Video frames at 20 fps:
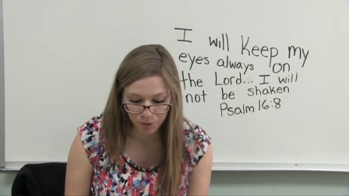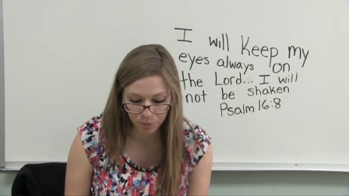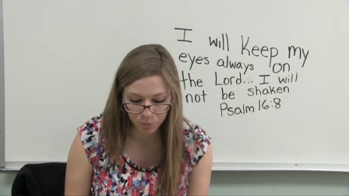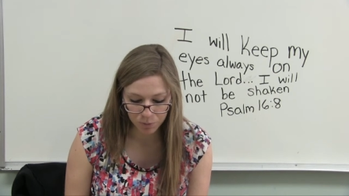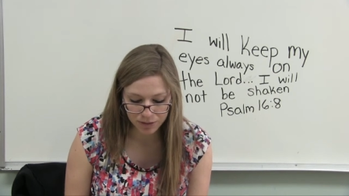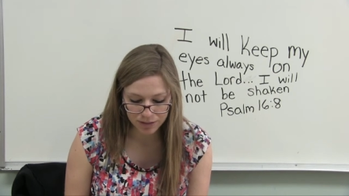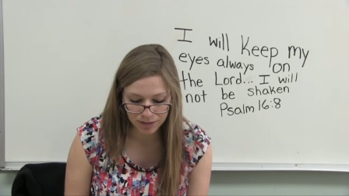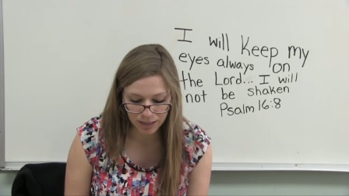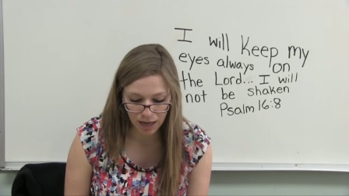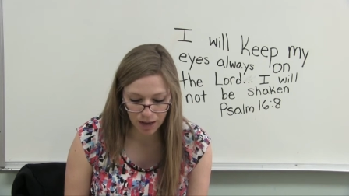
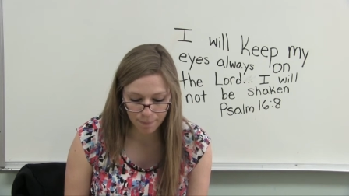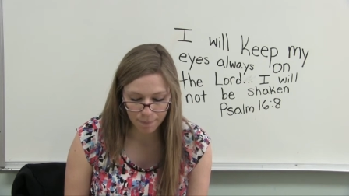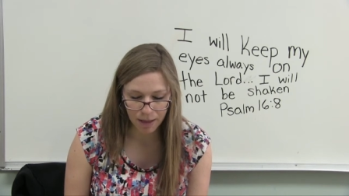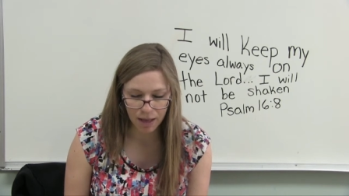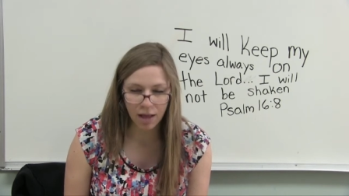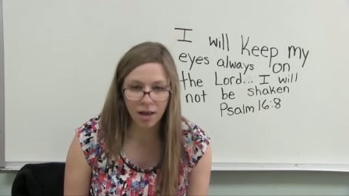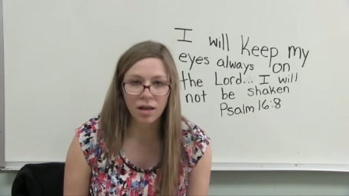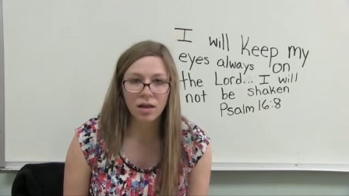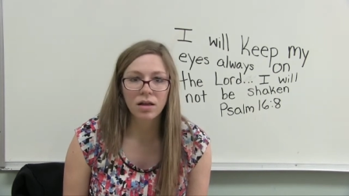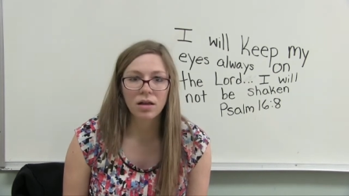was
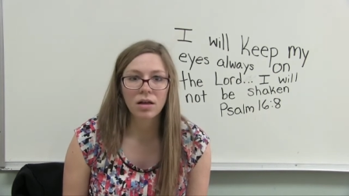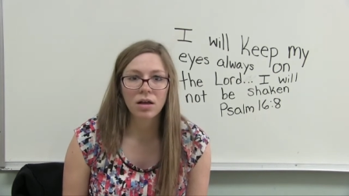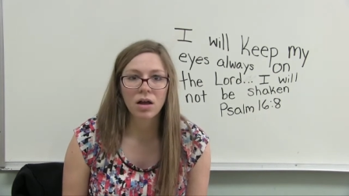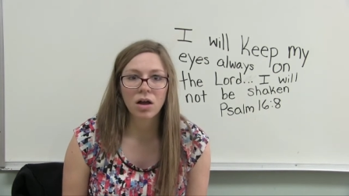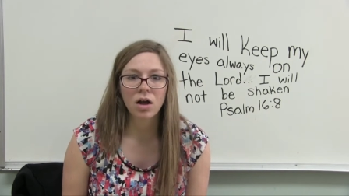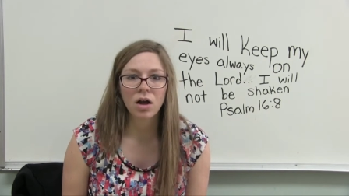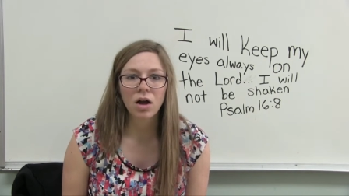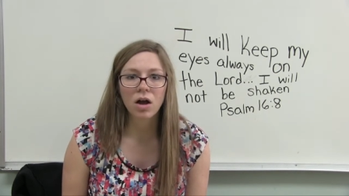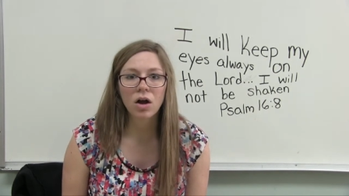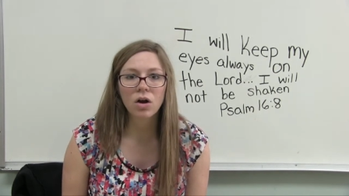coming,
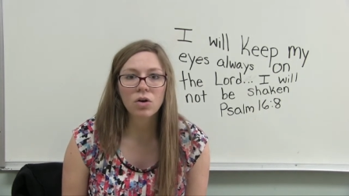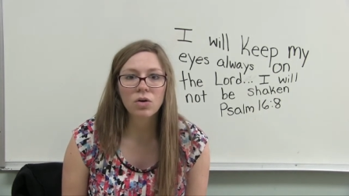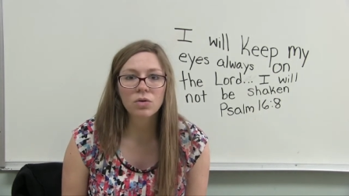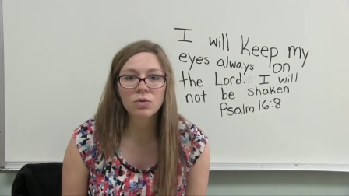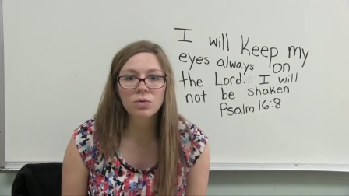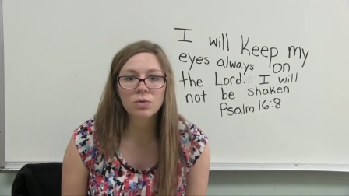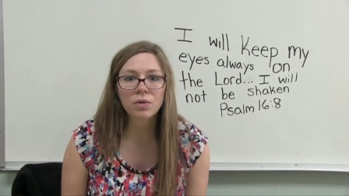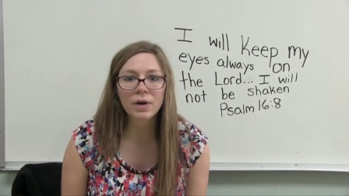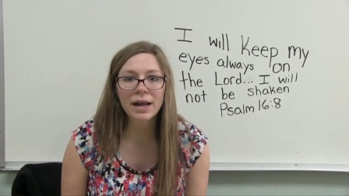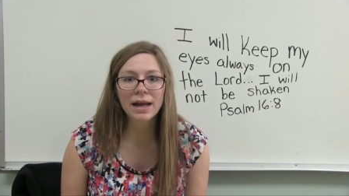a
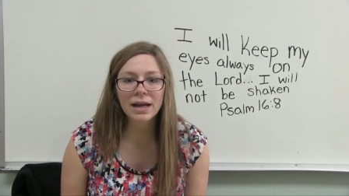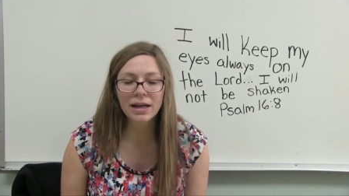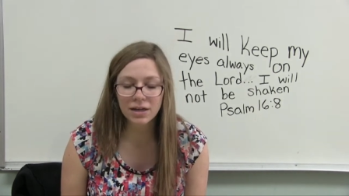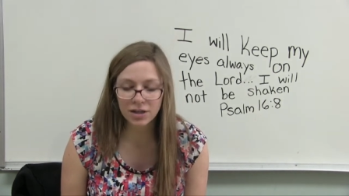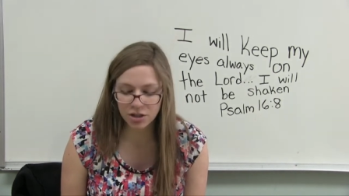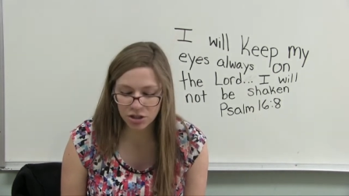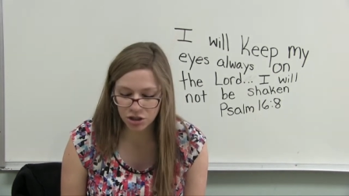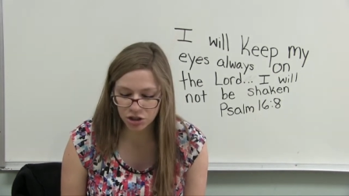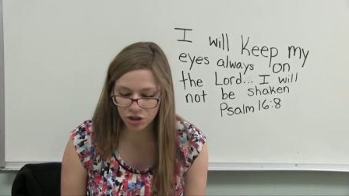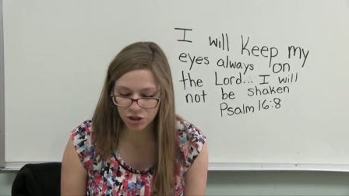greater
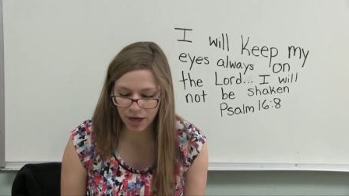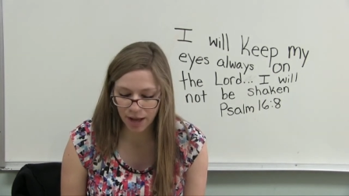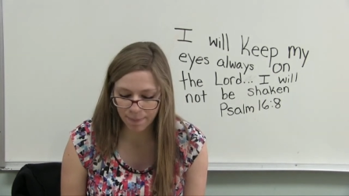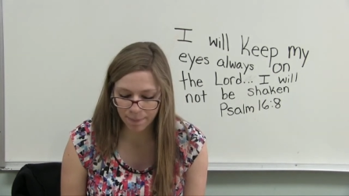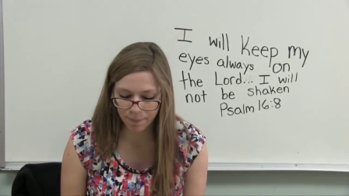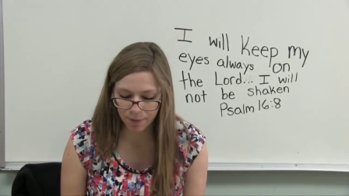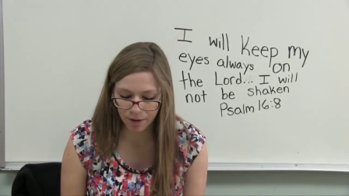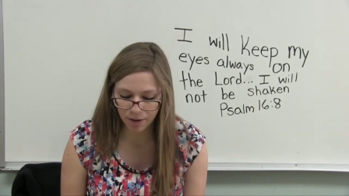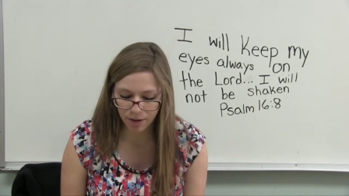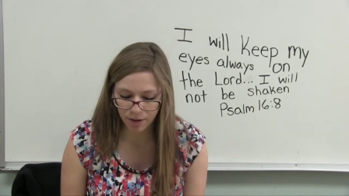
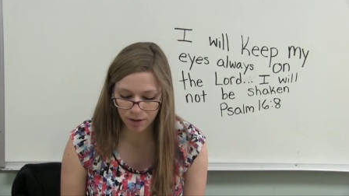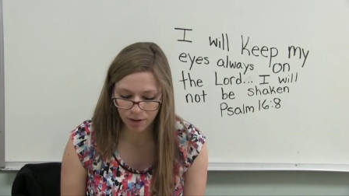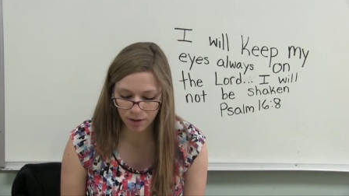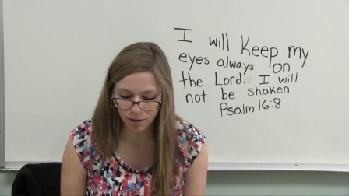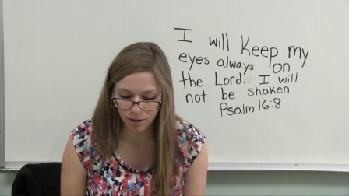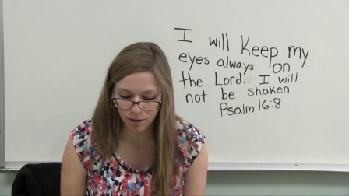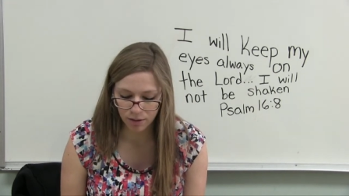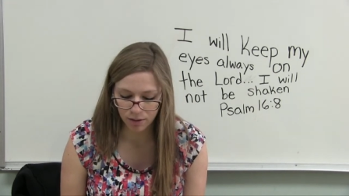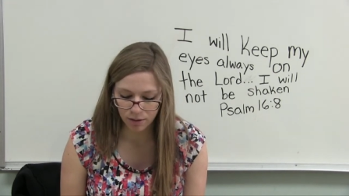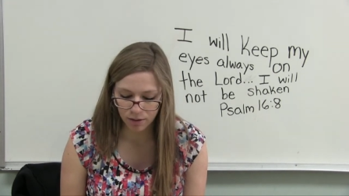shepherd.
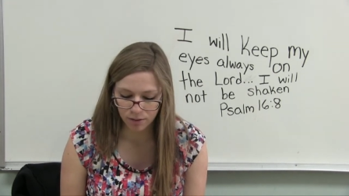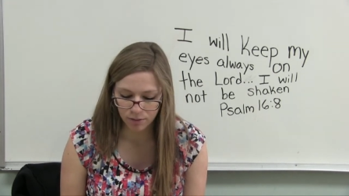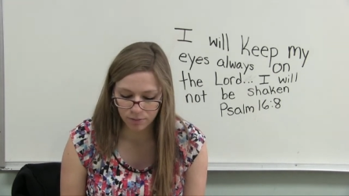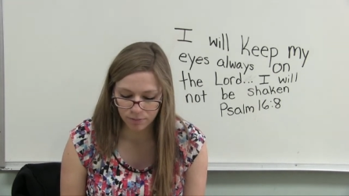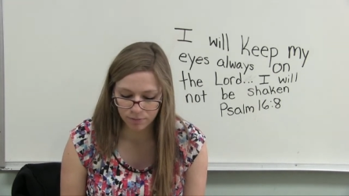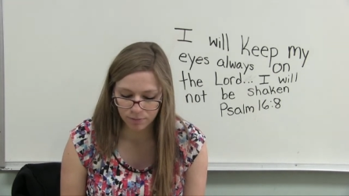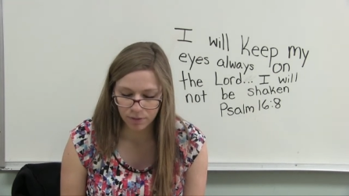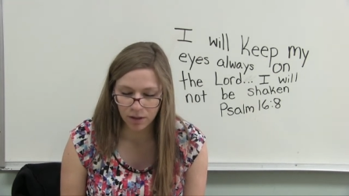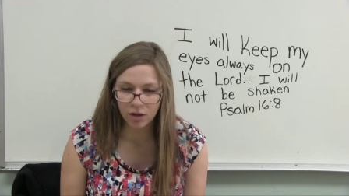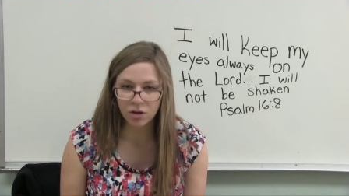
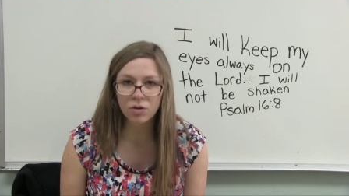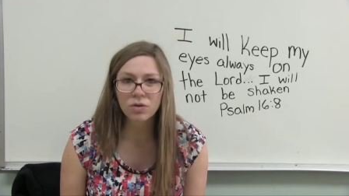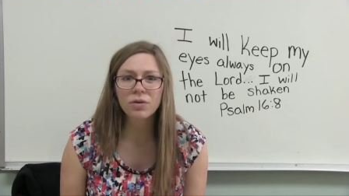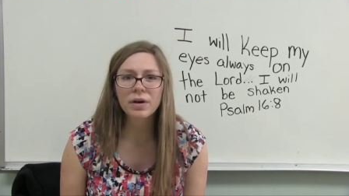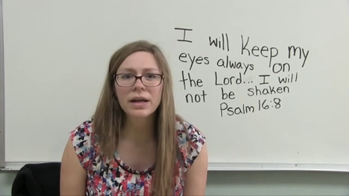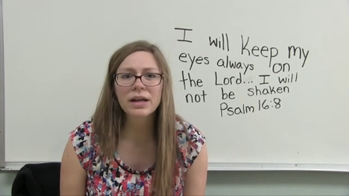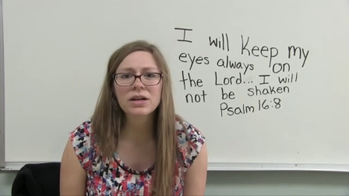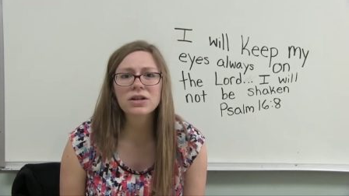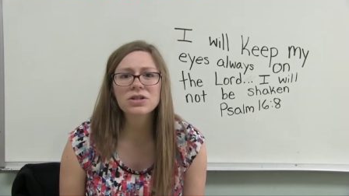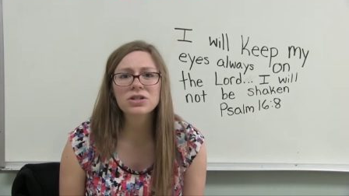A
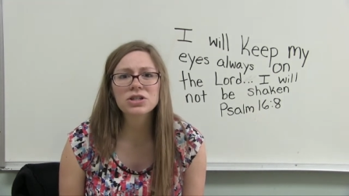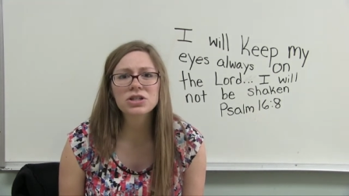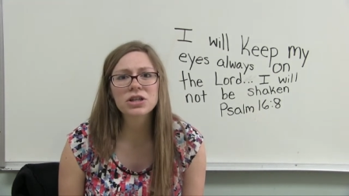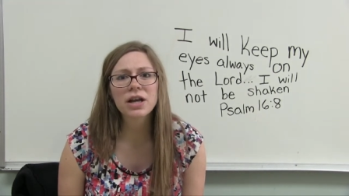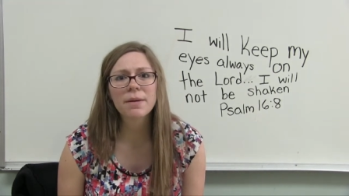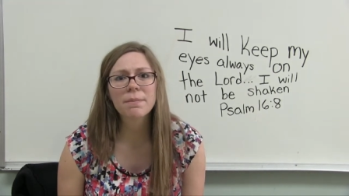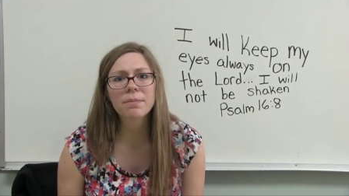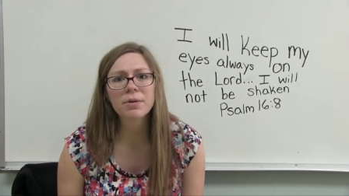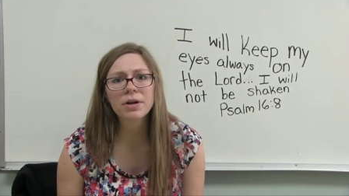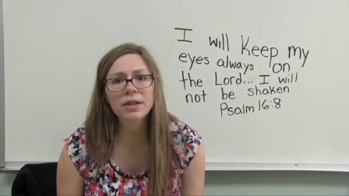greater
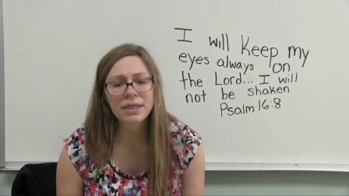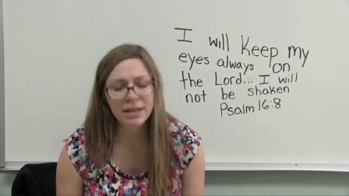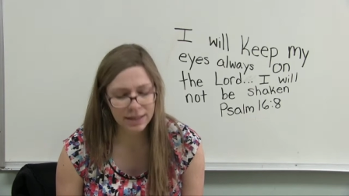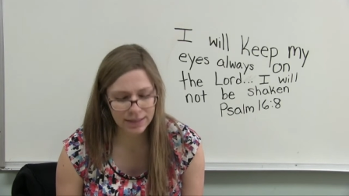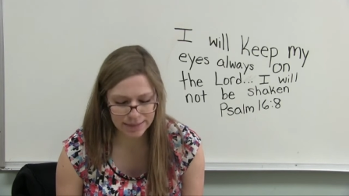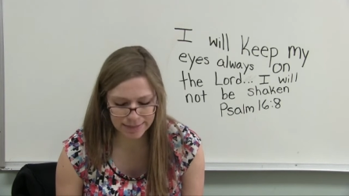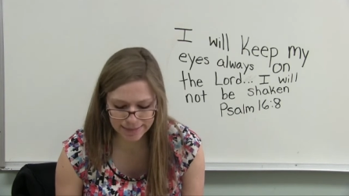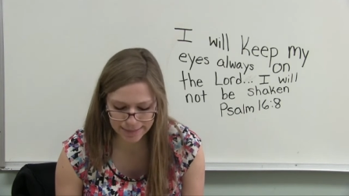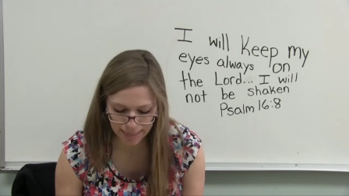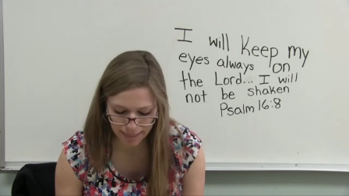shepherd than
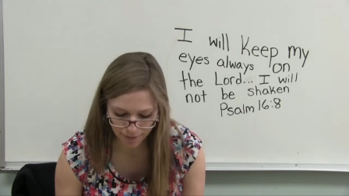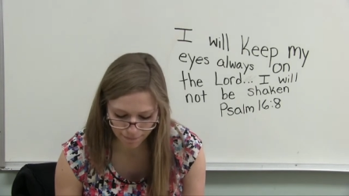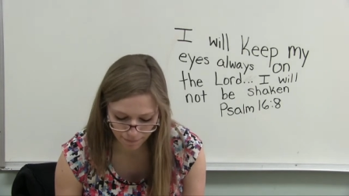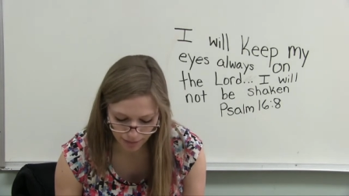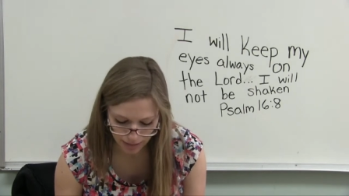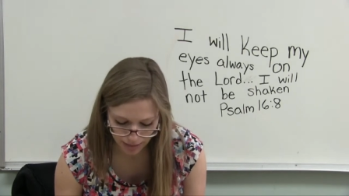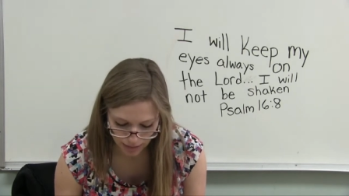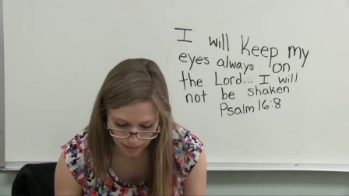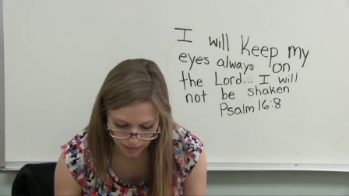David?